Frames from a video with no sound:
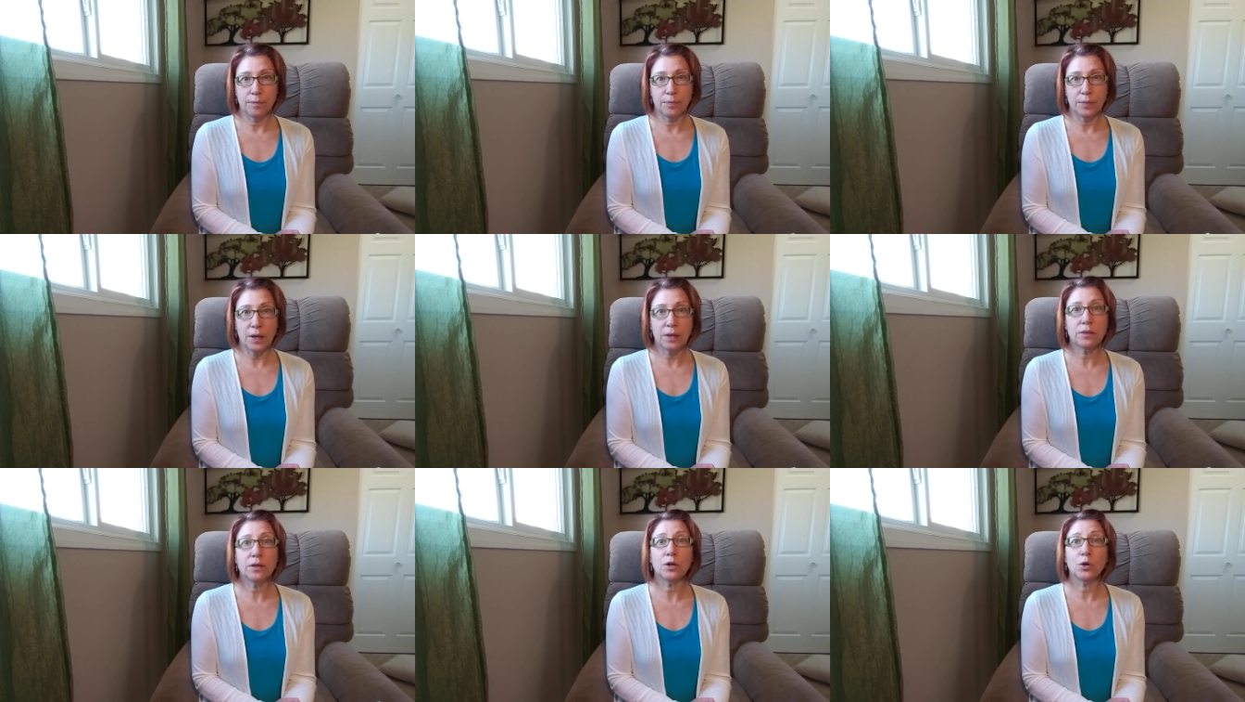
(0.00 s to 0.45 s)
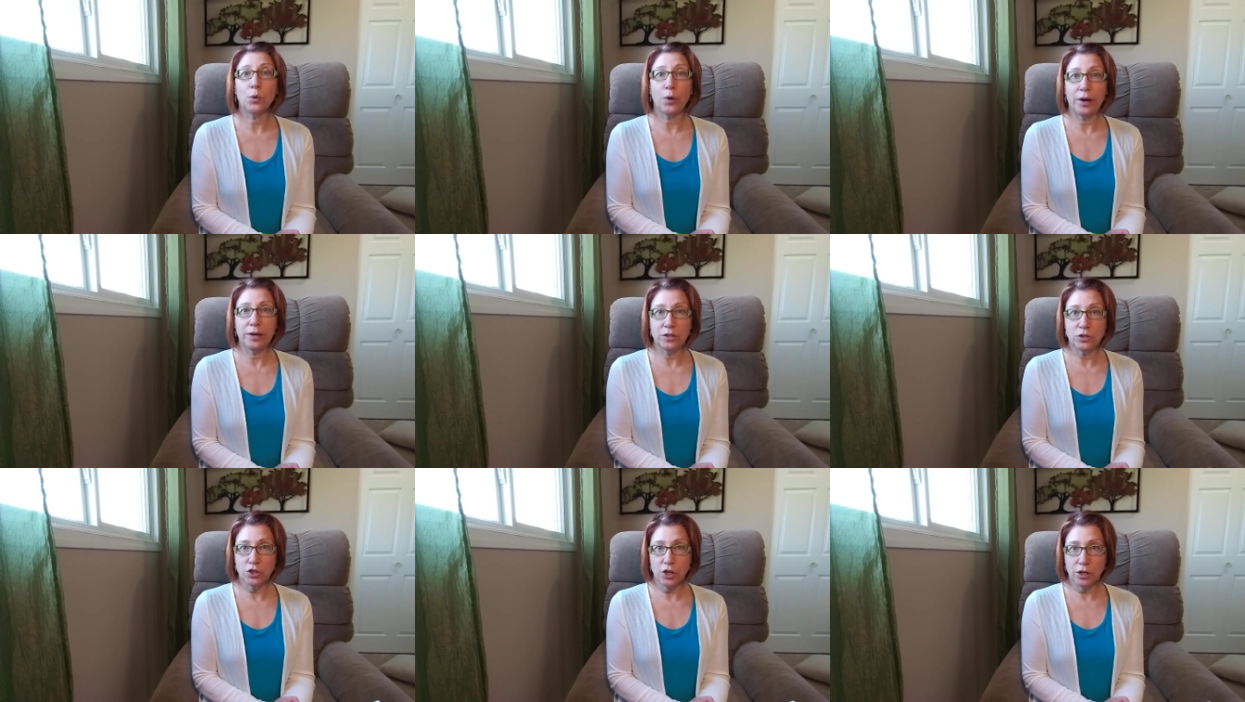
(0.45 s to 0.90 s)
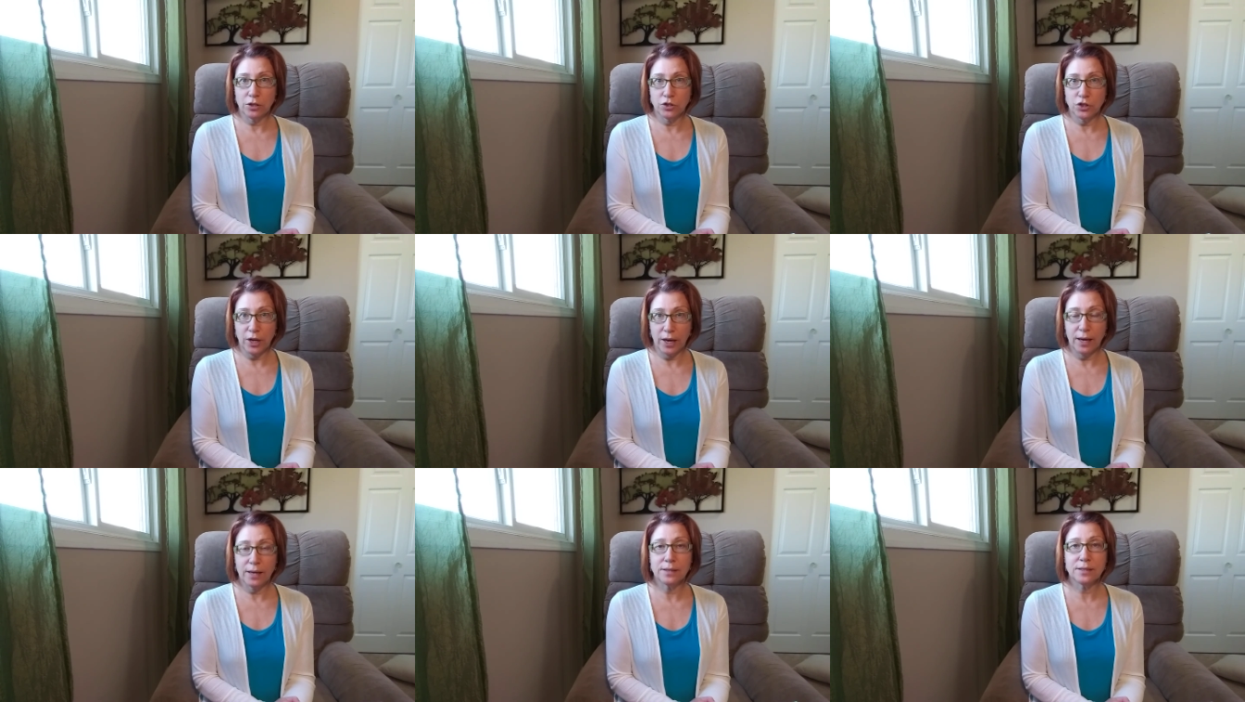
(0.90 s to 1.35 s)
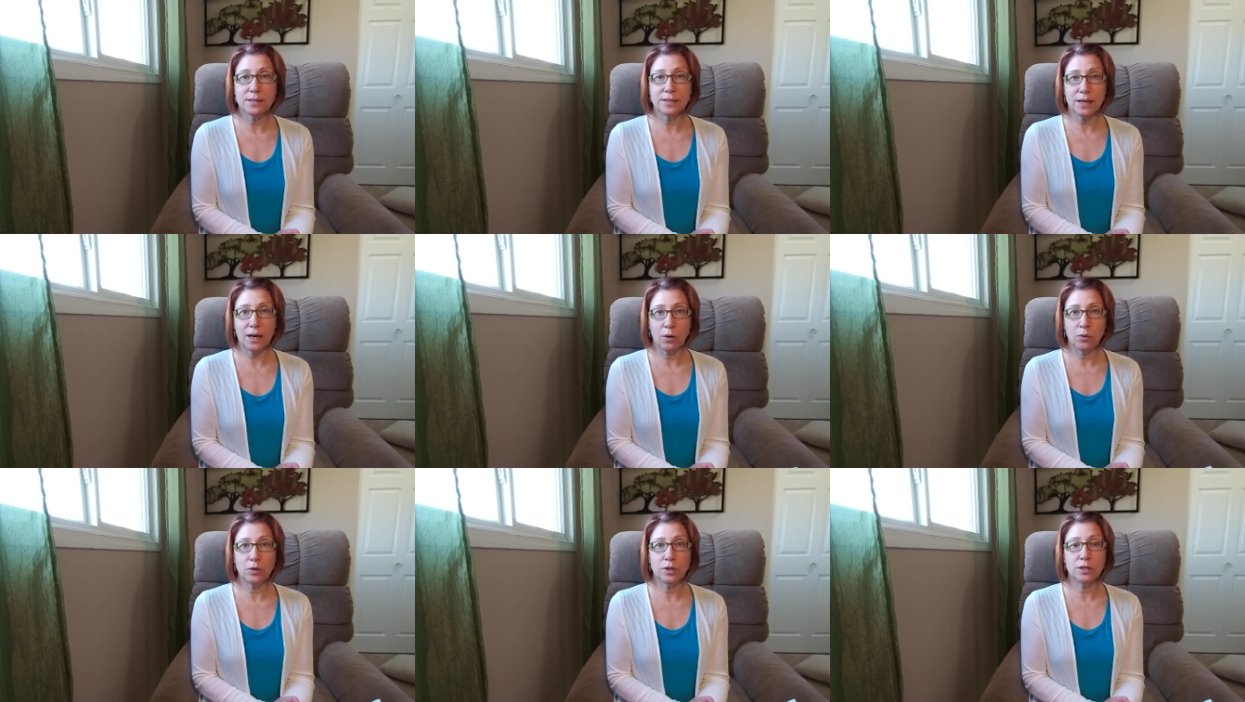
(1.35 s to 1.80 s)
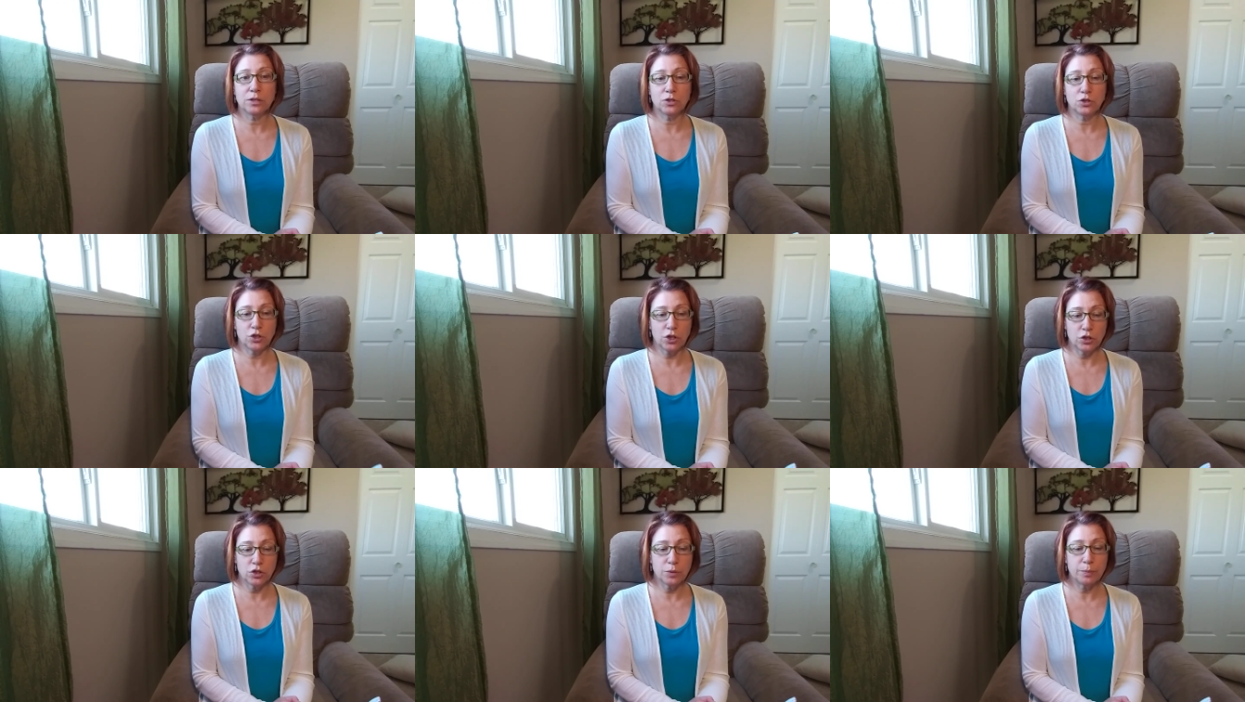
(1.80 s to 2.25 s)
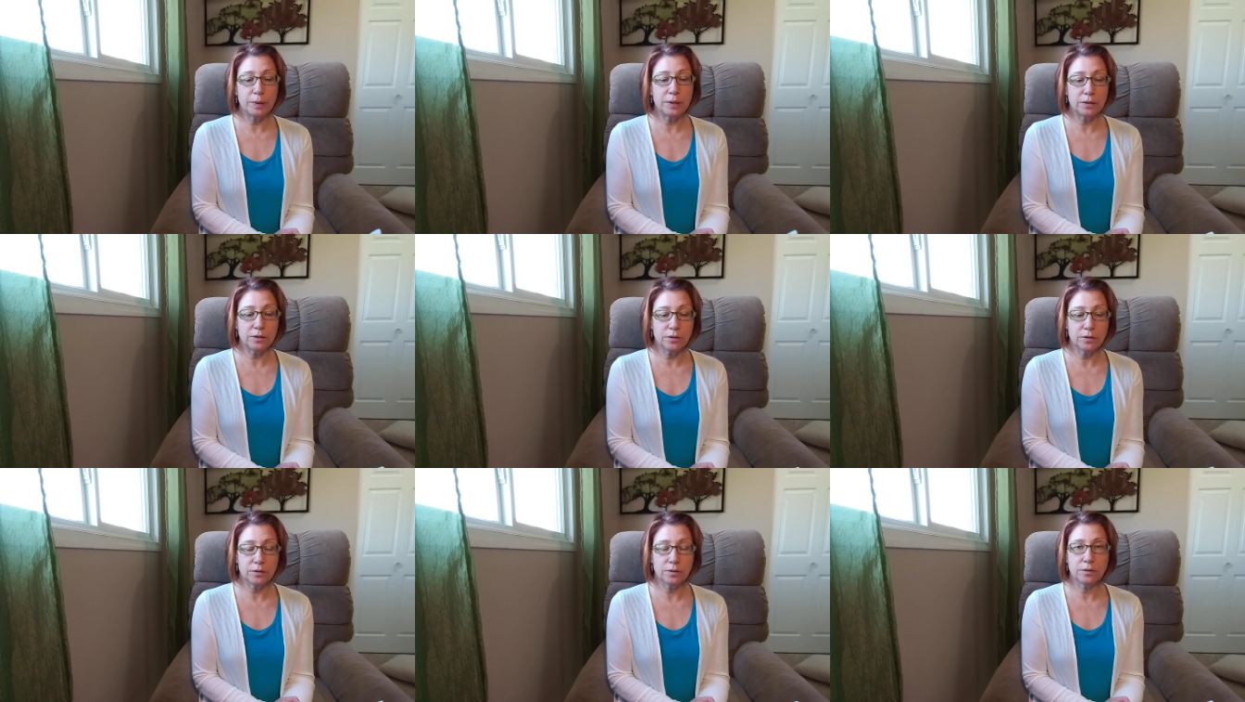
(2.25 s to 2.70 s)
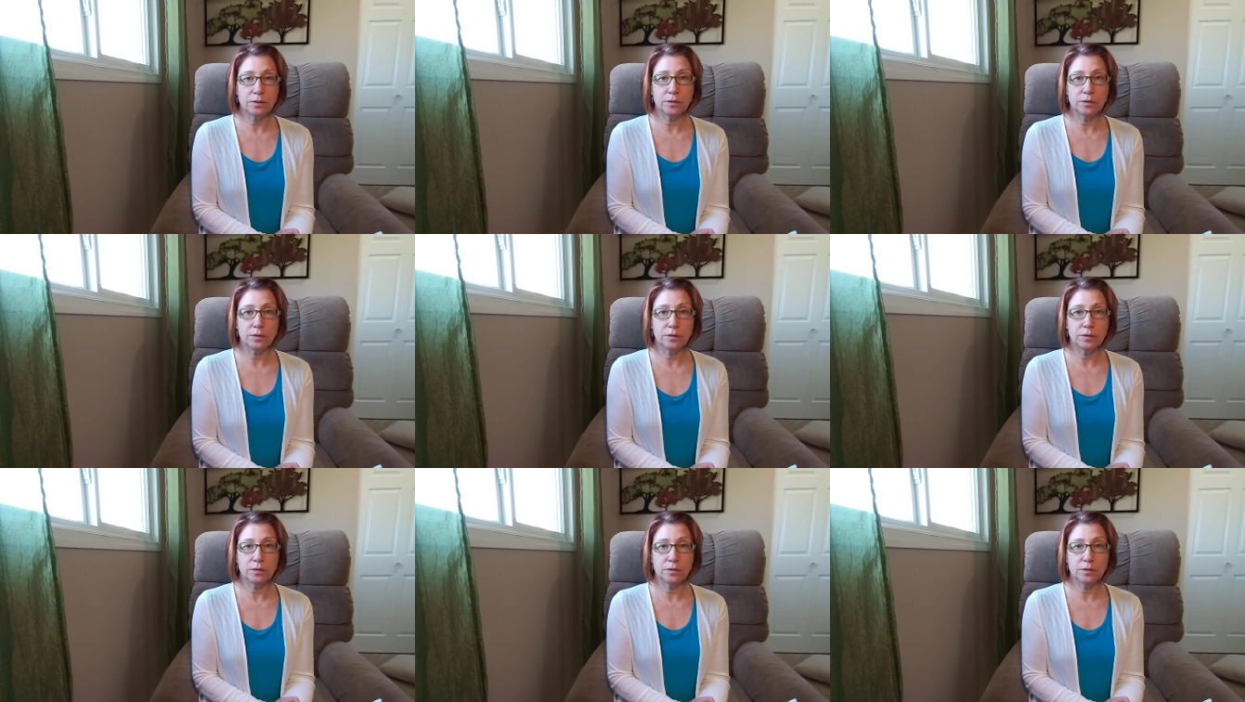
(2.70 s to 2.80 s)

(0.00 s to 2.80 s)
that the great judge hands down his judgment